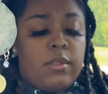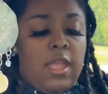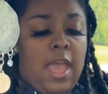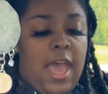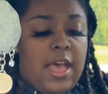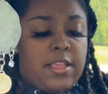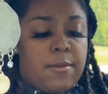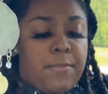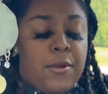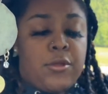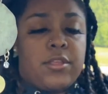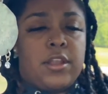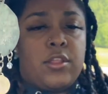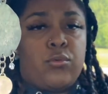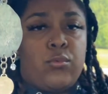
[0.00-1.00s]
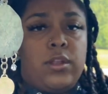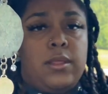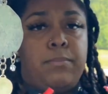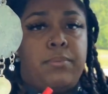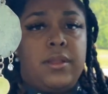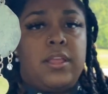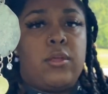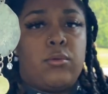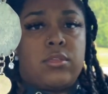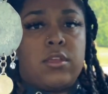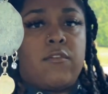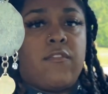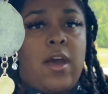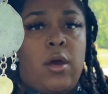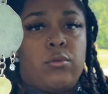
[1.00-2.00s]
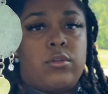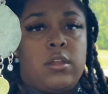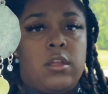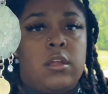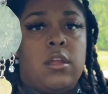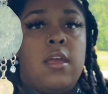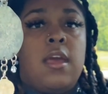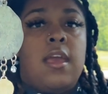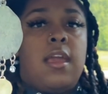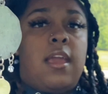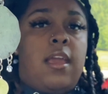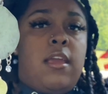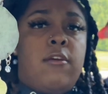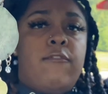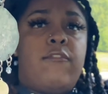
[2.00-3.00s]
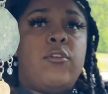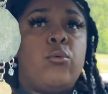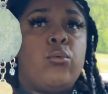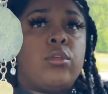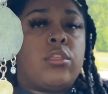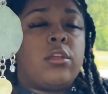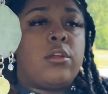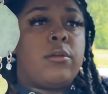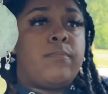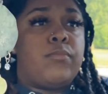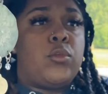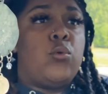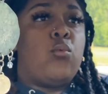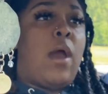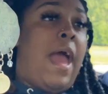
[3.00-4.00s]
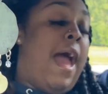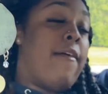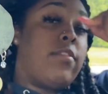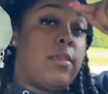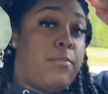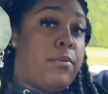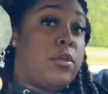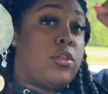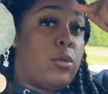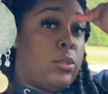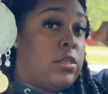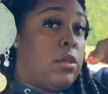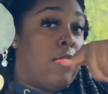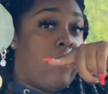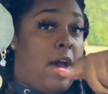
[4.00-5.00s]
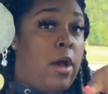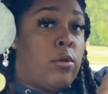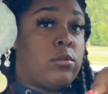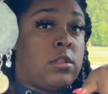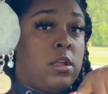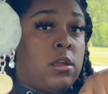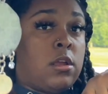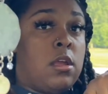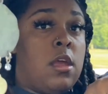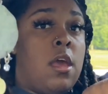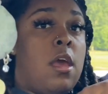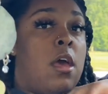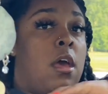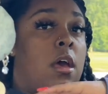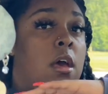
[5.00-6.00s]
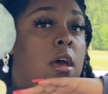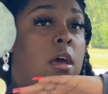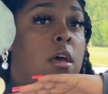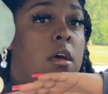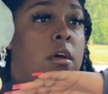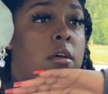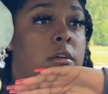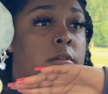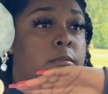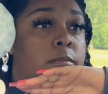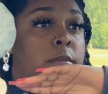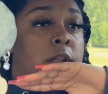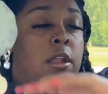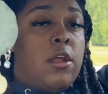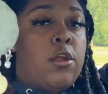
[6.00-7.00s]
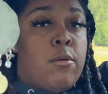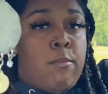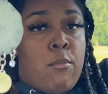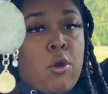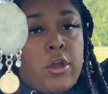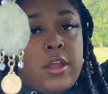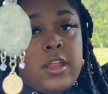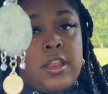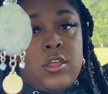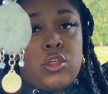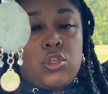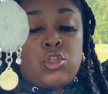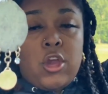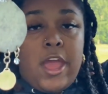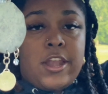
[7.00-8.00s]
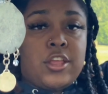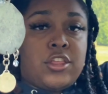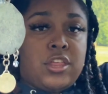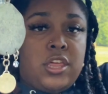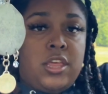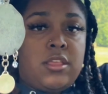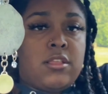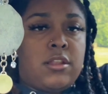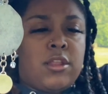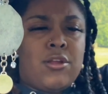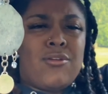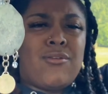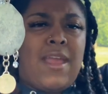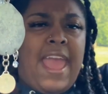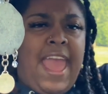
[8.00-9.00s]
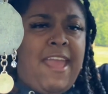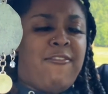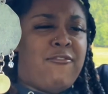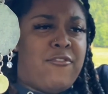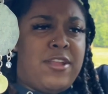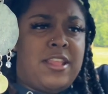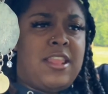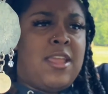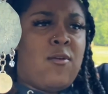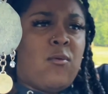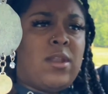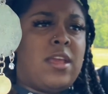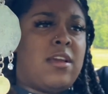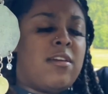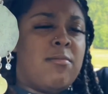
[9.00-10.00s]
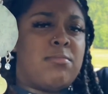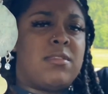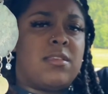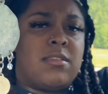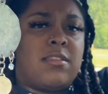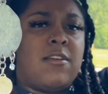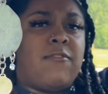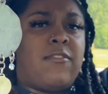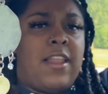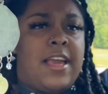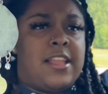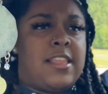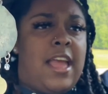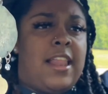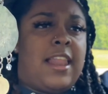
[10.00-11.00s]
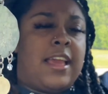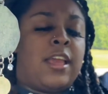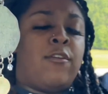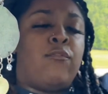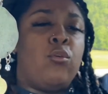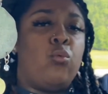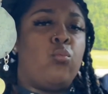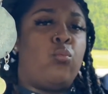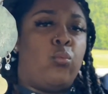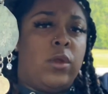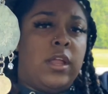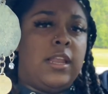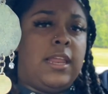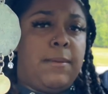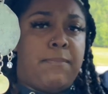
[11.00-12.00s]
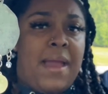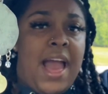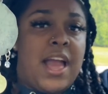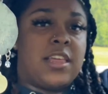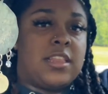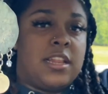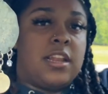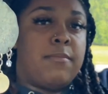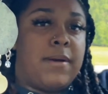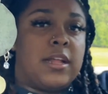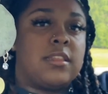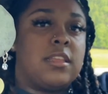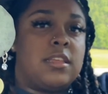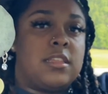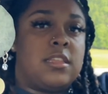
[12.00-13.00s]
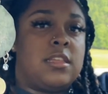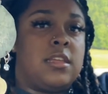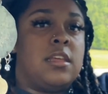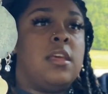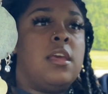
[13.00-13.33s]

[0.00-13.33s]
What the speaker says: as a person, is really putting yourself out there. An influencer, you have to put yourself out there. Learn marketing strategies. Learn everything when it comes to stuff like that. Like, if you're really passionate about this shit,